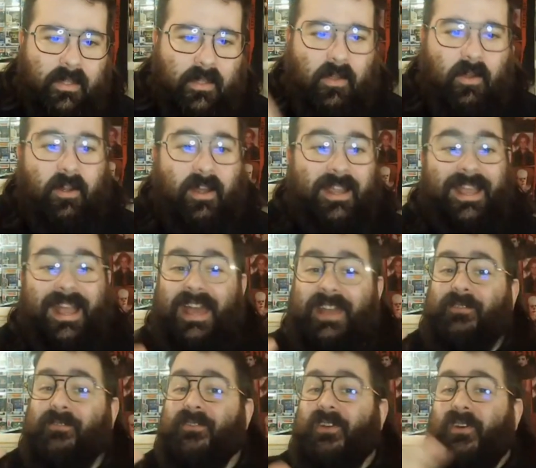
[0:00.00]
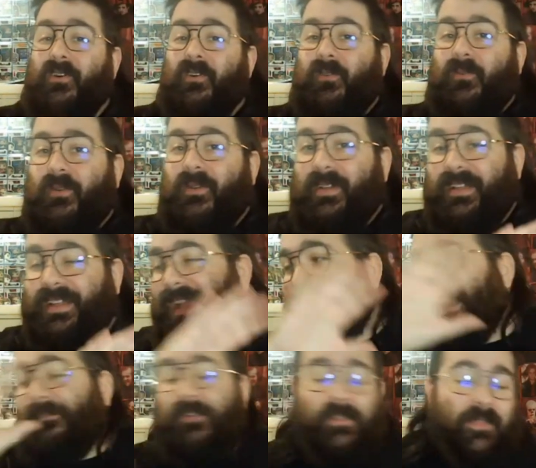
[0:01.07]
All right. I don't know
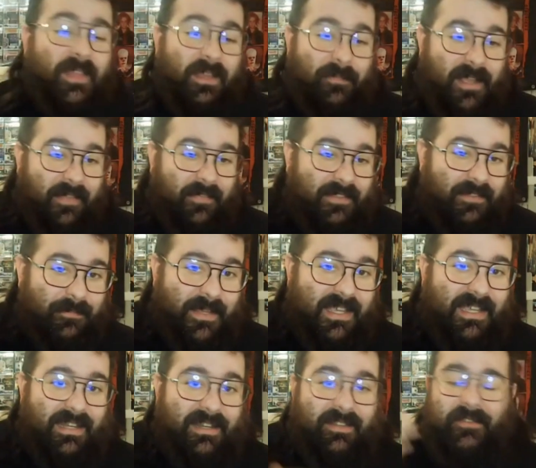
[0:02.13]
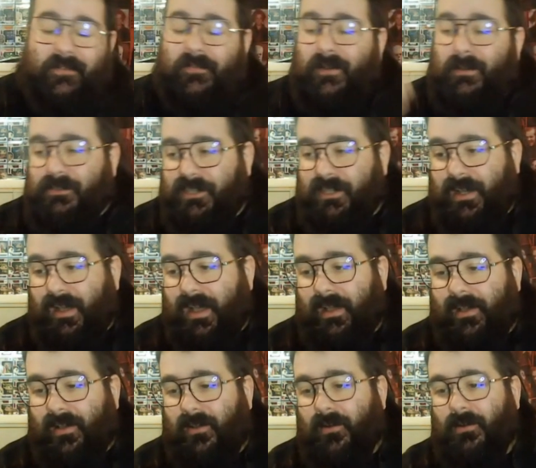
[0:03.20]
everything about this band. They're from
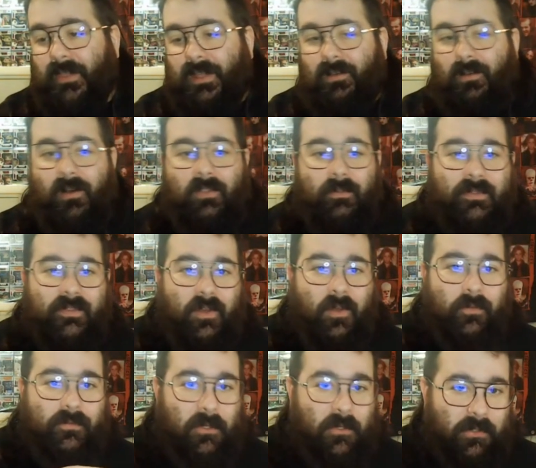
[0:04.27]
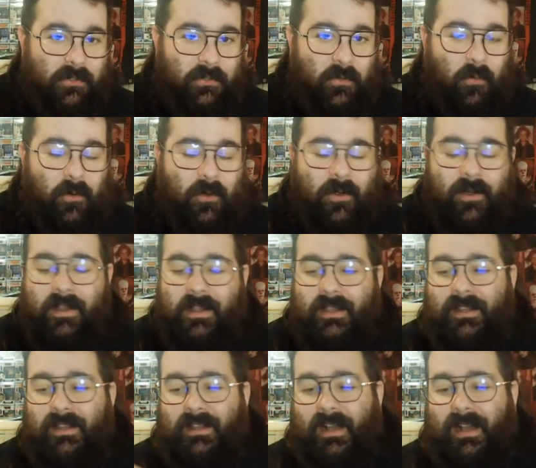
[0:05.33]
Chicago. They call themselves HoodCore.
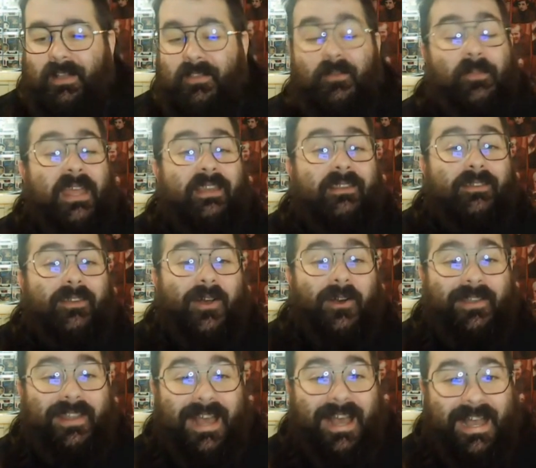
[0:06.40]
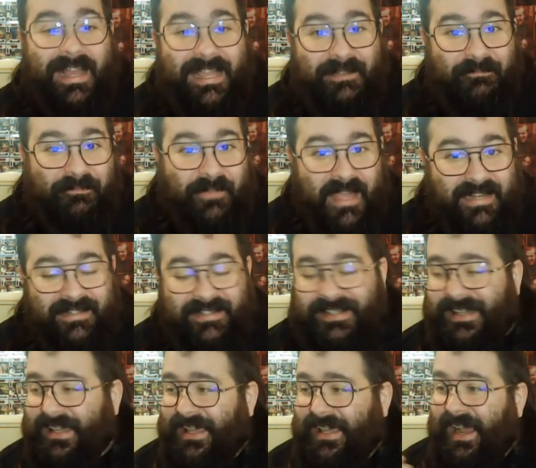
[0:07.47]
The band is called Aight Bet,
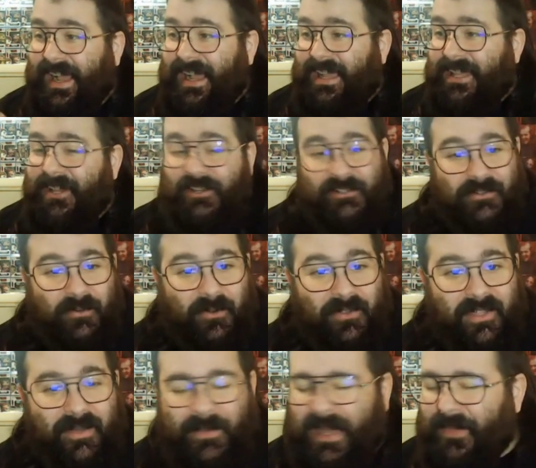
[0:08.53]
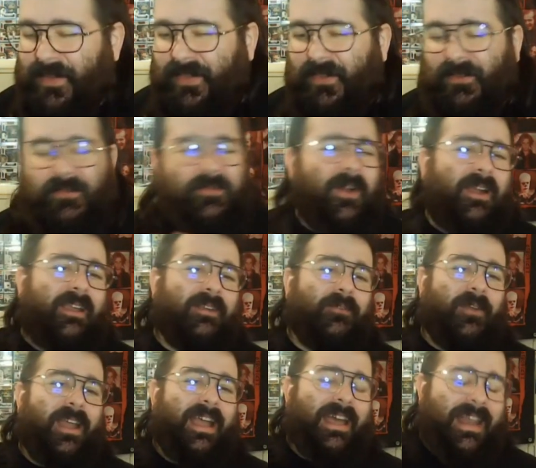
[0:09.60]
and I adore them. I think they're fucking
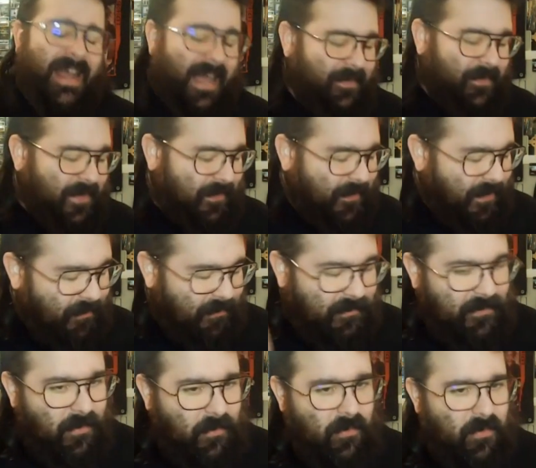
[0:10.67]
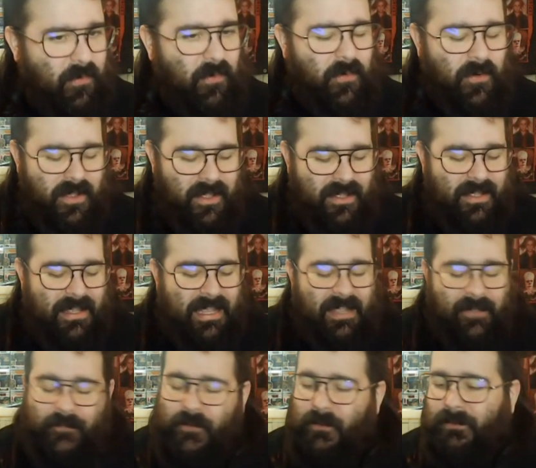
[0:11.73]
rad. I think they are so cool.
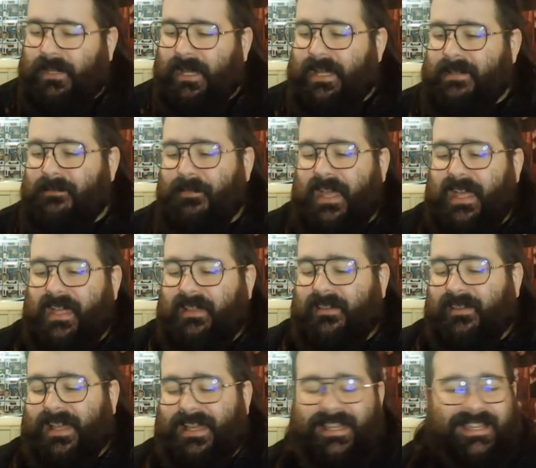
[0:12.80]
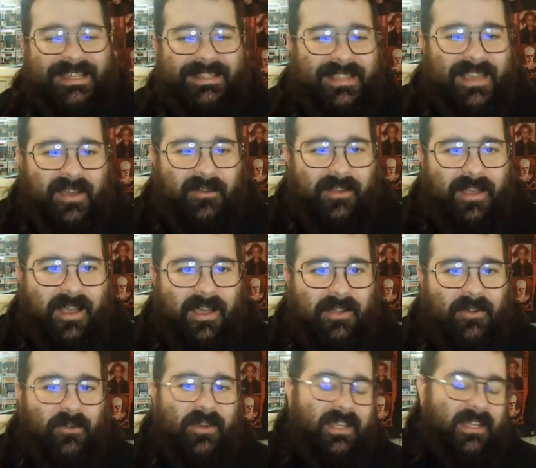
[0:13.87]
If you like bands like E-Town
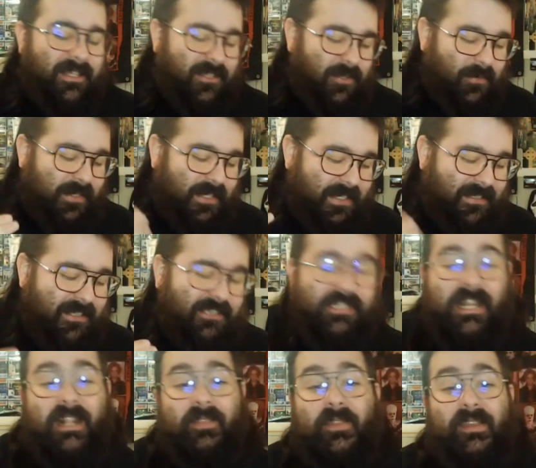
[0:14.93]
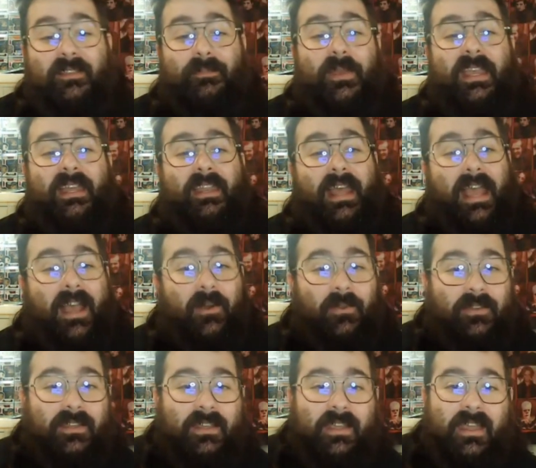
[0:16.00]
Concrete, you need to check this band out.
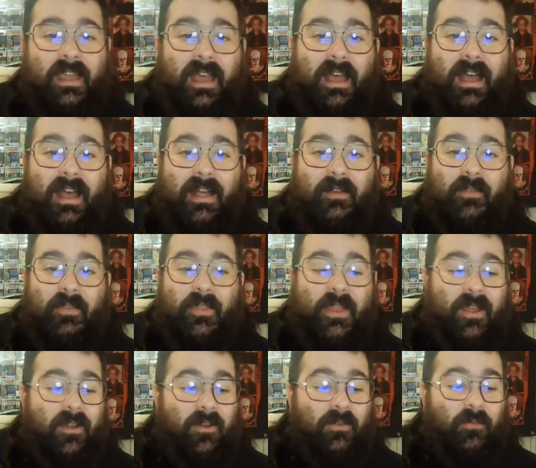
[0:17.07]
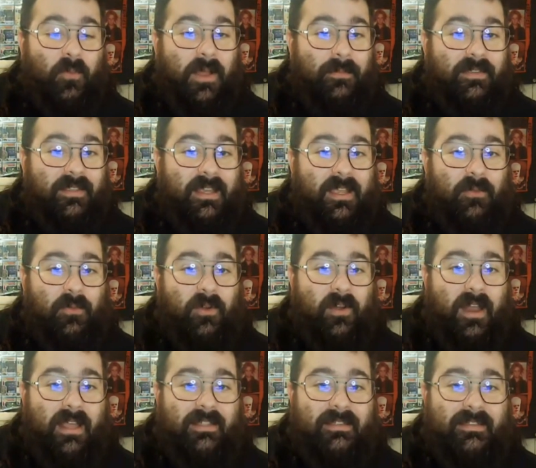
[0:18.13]
Their website where
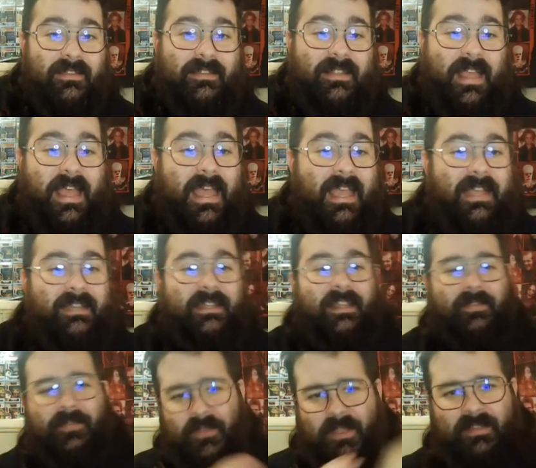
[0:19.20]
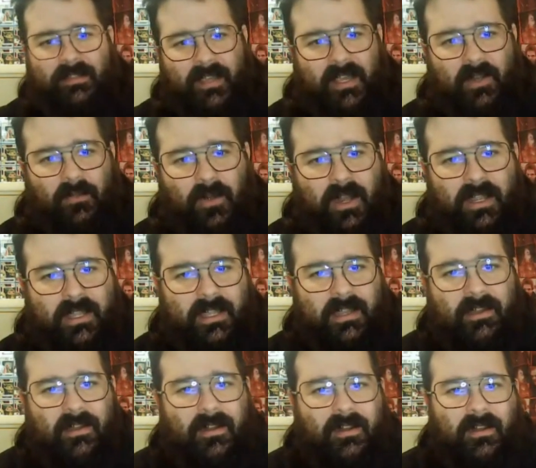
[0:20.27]
I snagged this item right
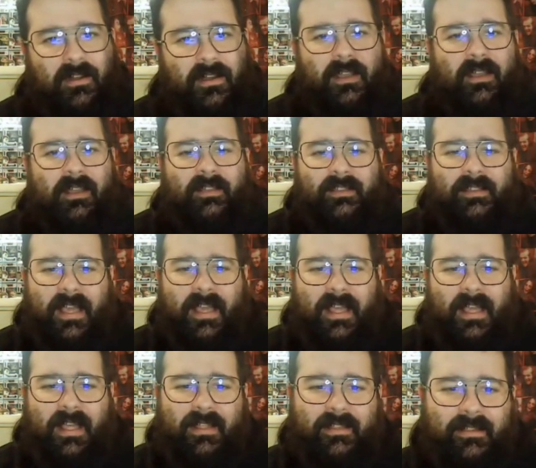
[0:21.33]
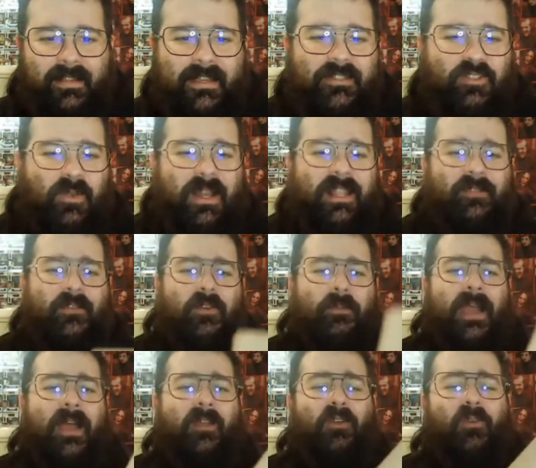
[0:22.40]
here says, Transfer
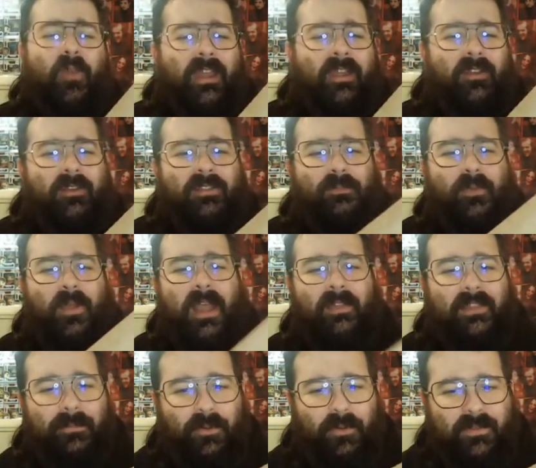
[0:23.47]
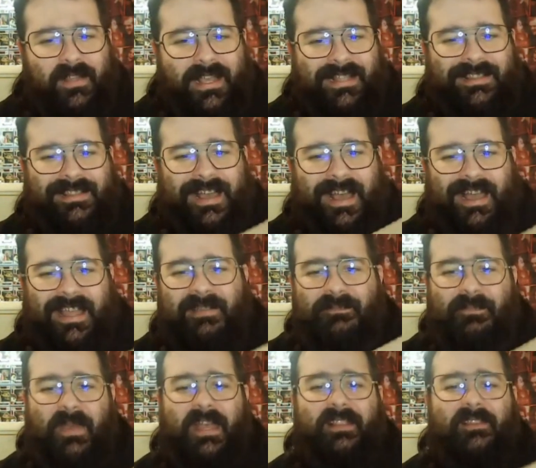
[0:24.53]
Power Records proudly presents Aight
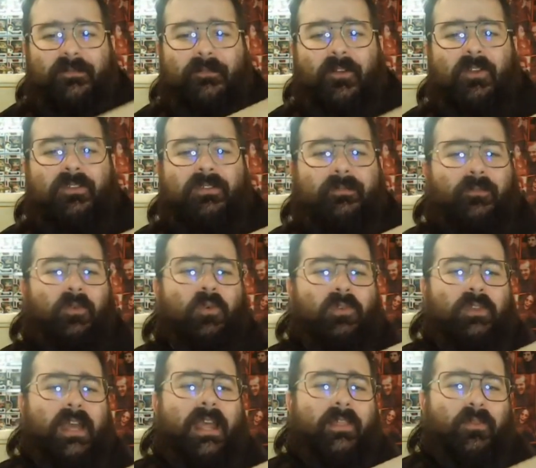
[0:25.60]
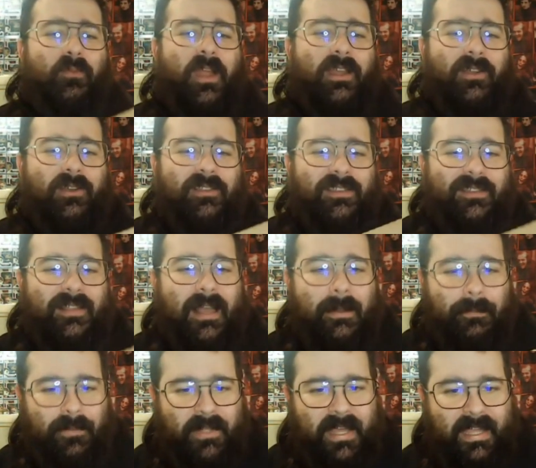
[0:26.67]
Bet's first full-length record,
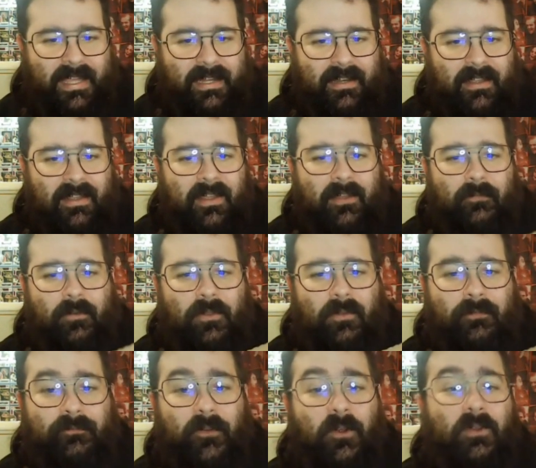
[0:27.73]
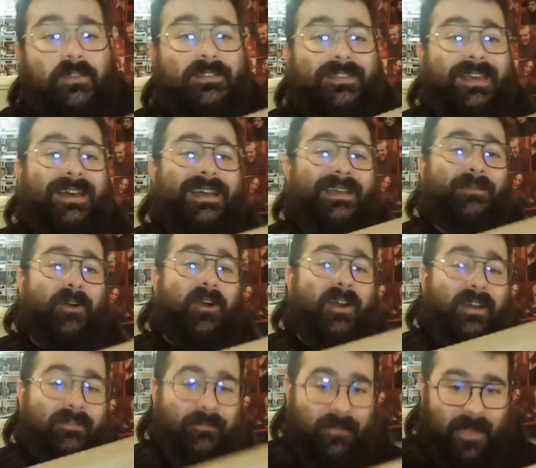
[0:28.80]
Stop Playin, for the first time
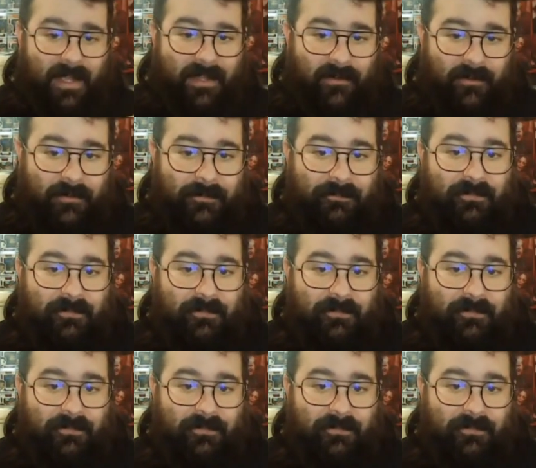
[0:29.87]
on vinyl.